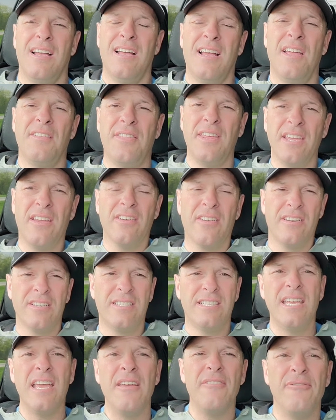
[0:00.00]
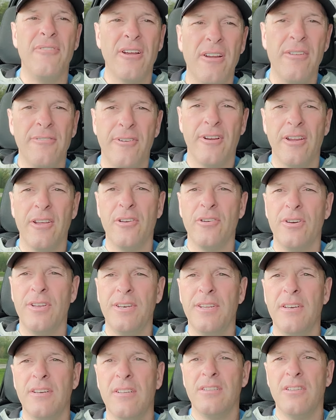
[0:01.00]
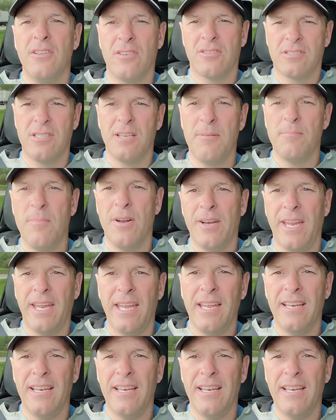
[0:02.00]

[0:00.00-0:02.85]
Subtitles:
I think you're going to see a very, very good Looks Like Money